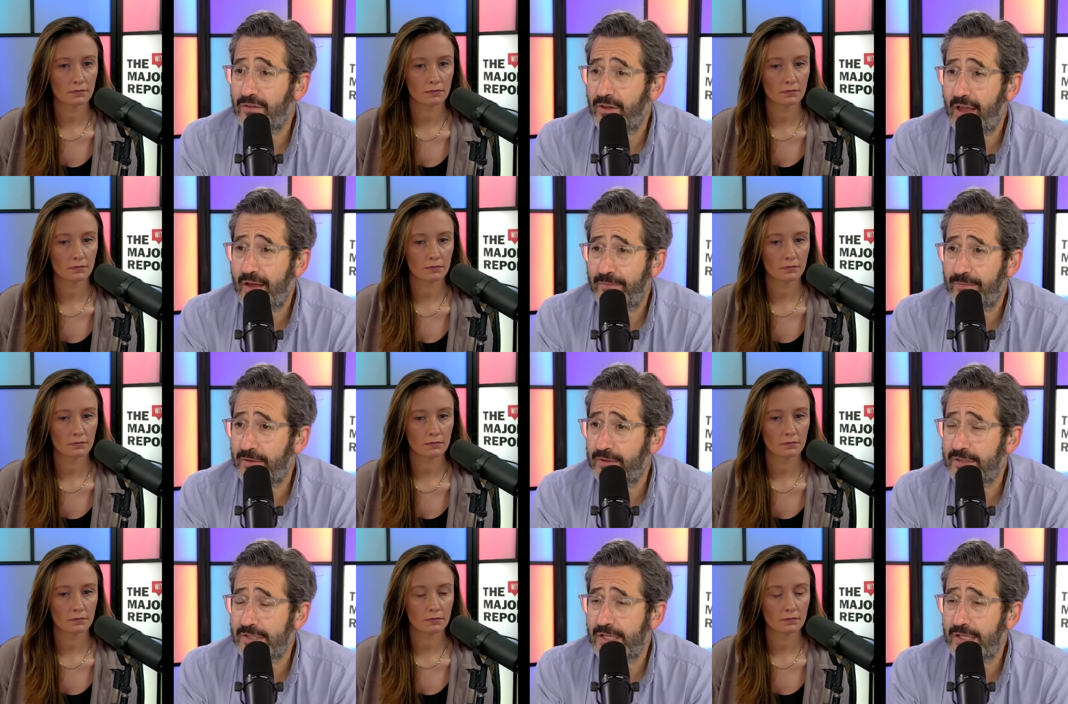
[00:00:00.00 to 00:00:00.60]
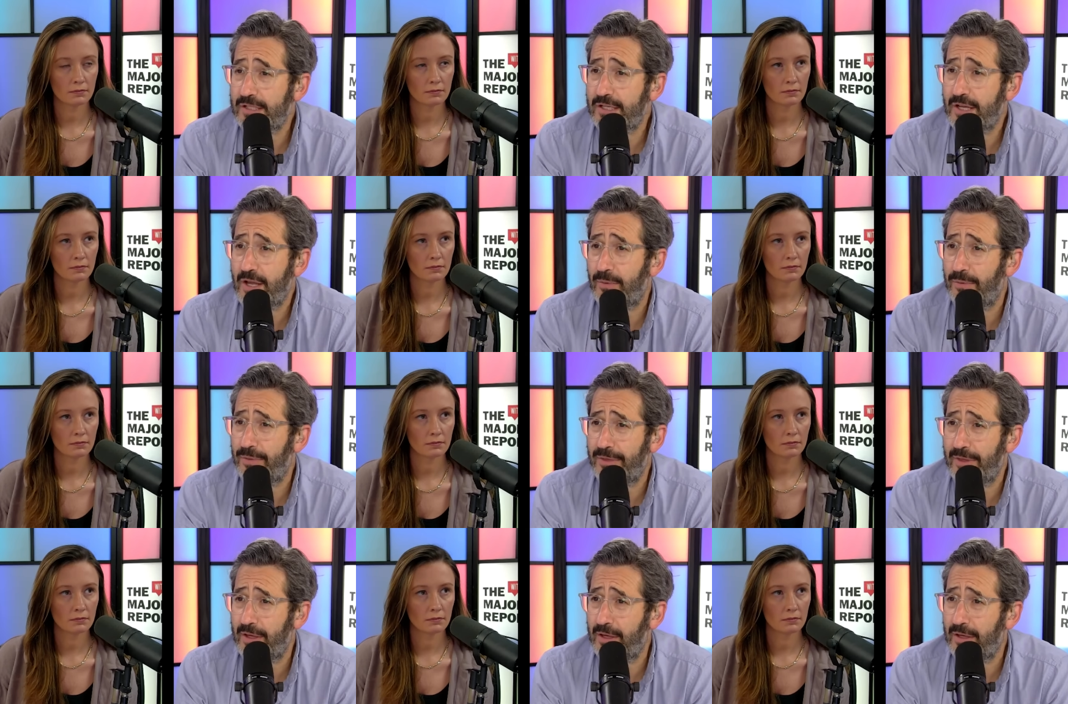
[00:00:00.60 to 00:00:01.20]
Speaker 1: San
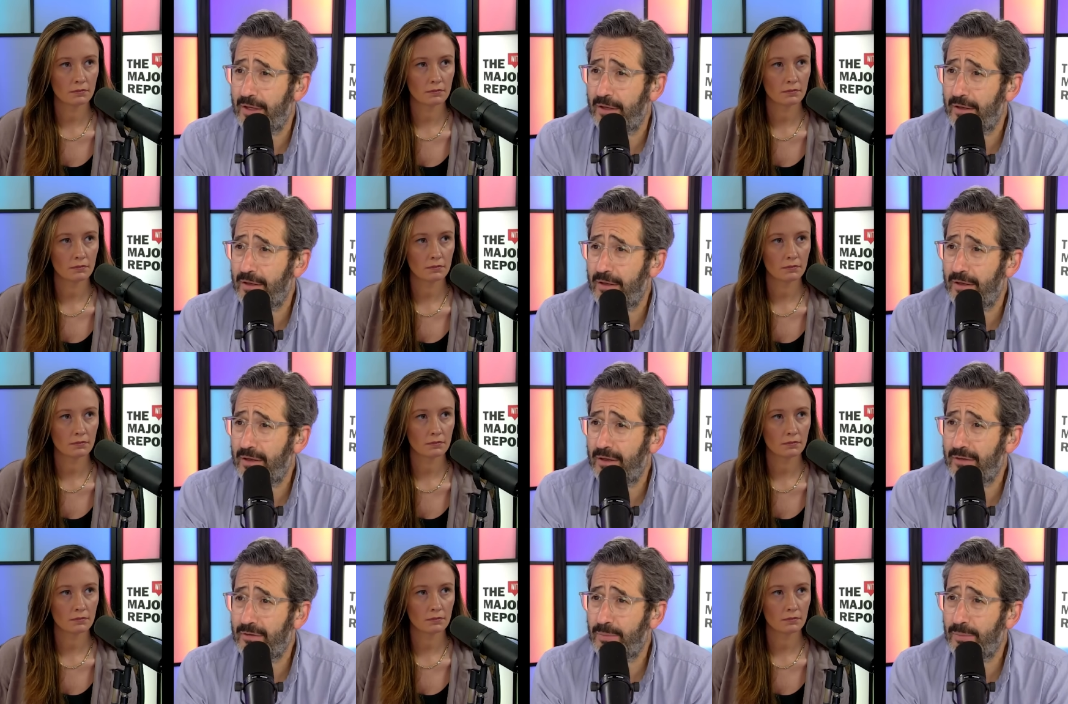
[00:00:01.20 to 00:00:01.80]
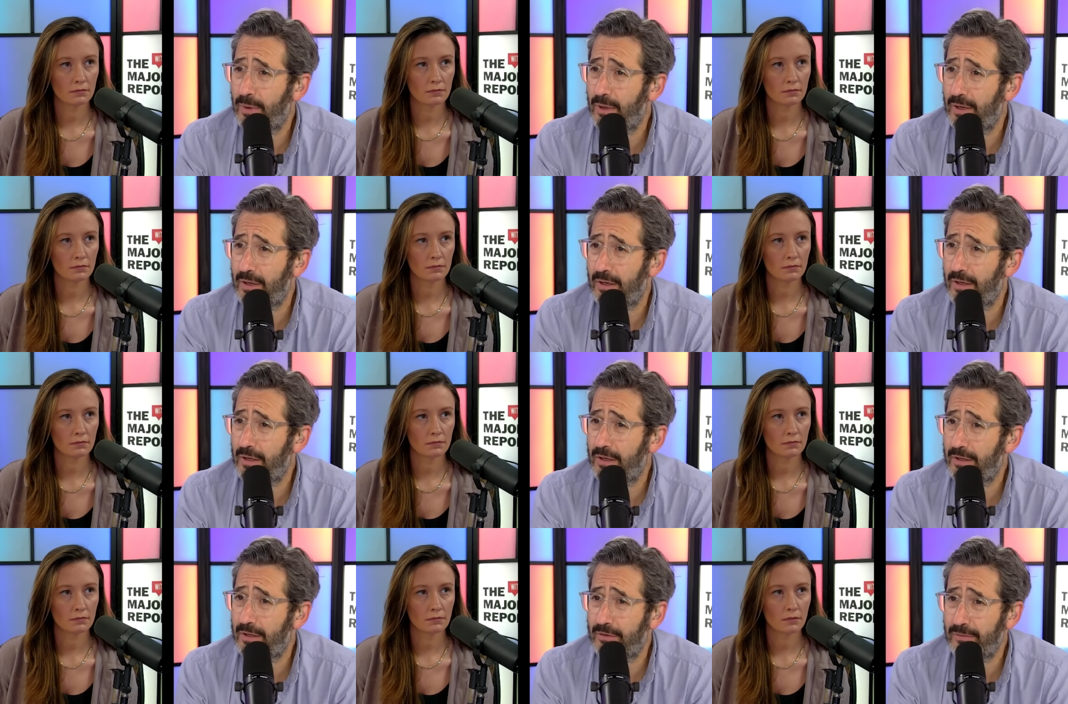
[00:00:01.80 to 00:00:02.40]
Francisco thing is what
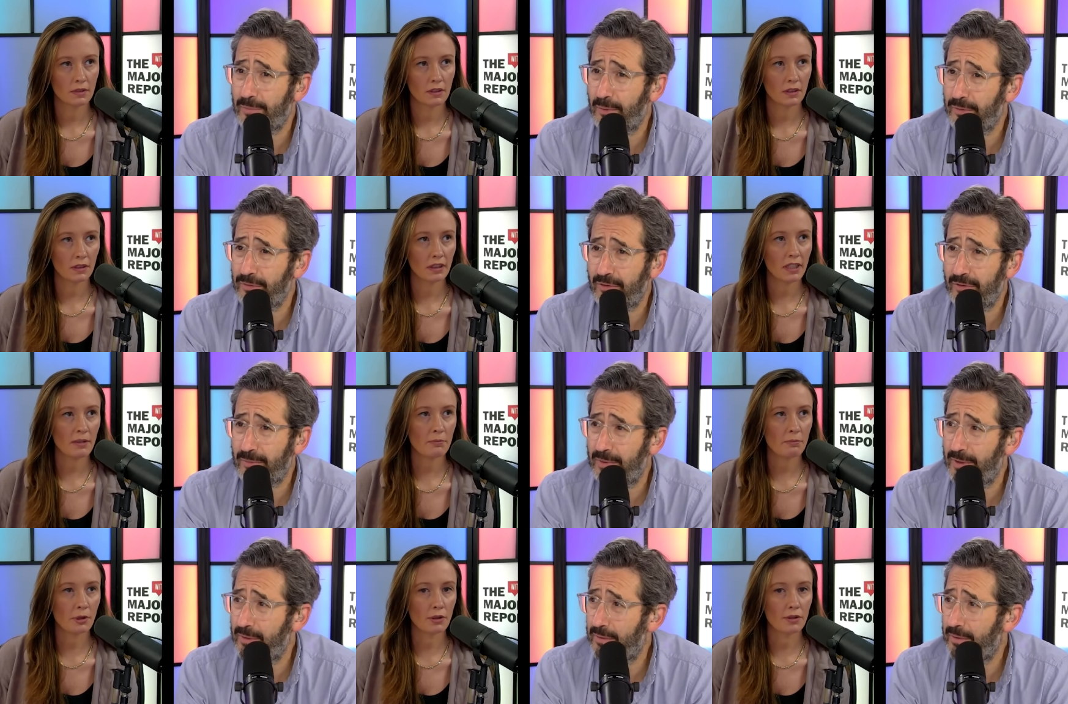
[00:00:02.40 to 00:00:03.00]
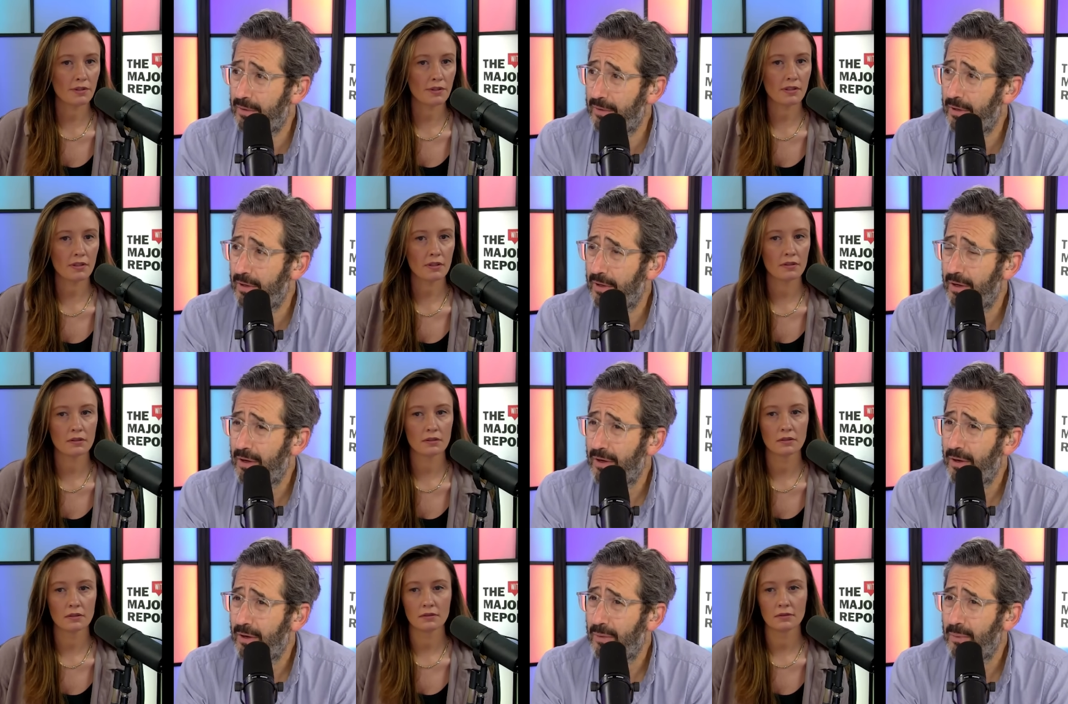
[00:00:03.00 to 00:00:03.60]
is supposed Liberals. to be.
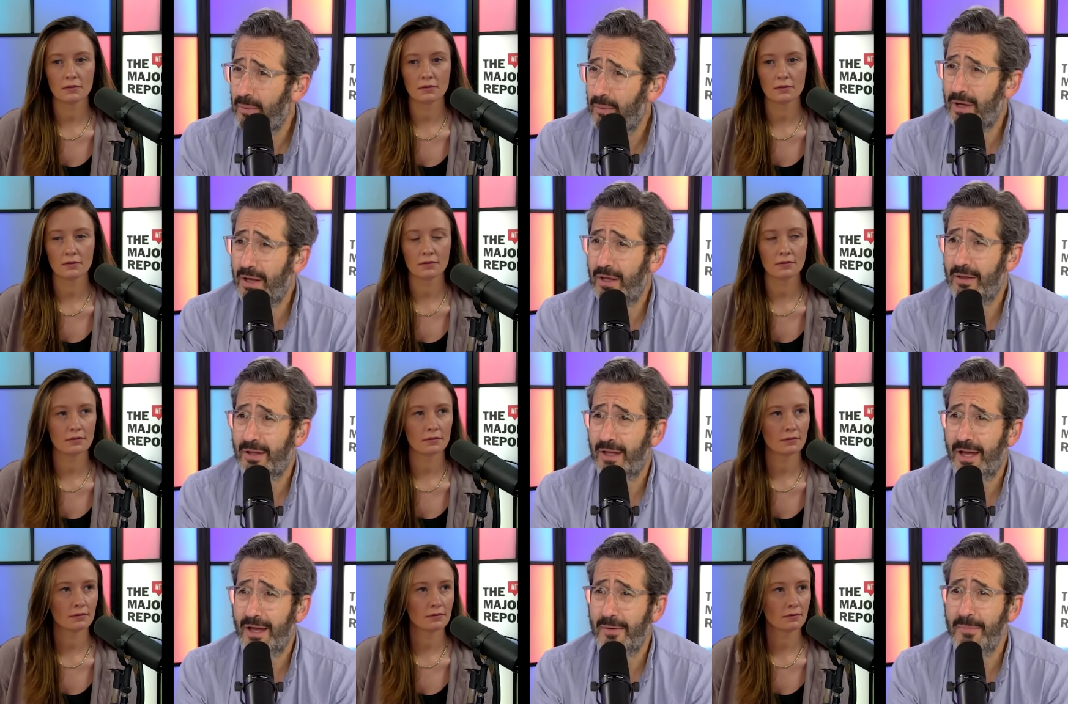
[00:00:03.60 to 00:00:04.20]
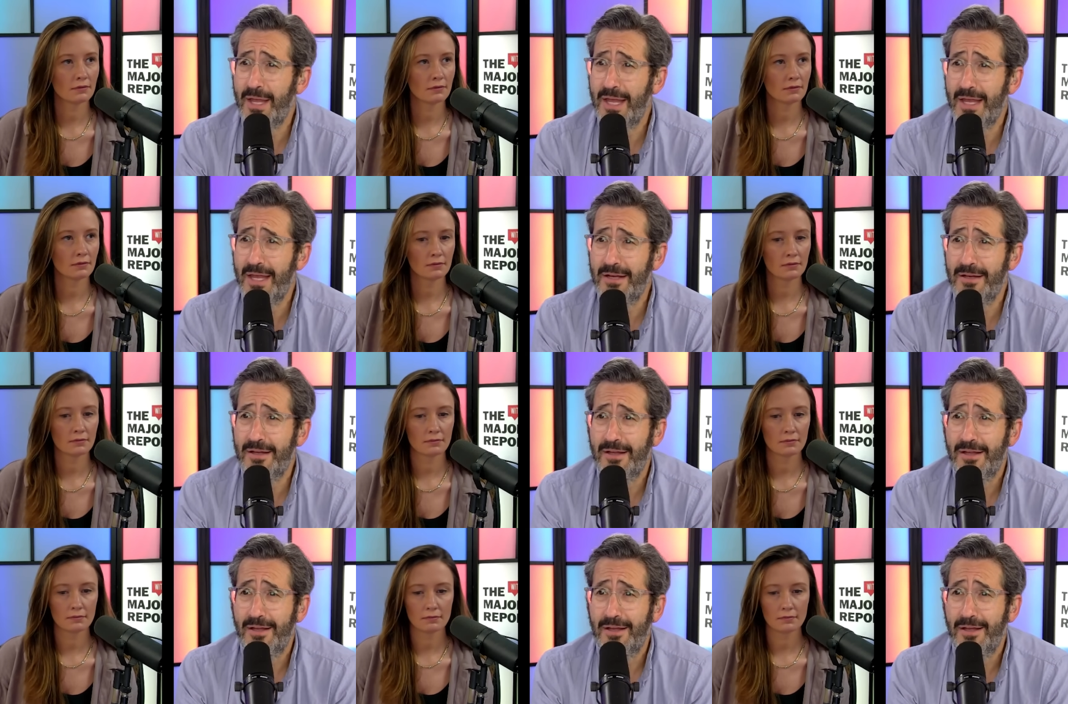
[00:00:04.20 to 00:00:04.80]
Well, I
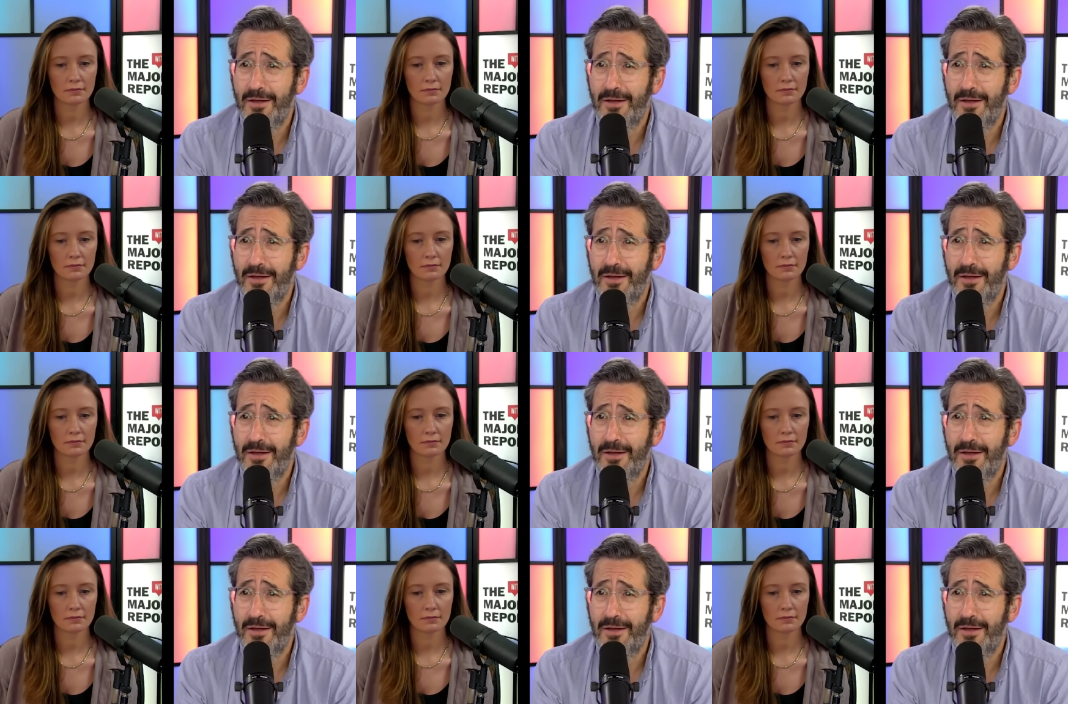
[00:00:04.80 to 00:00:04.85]
mean,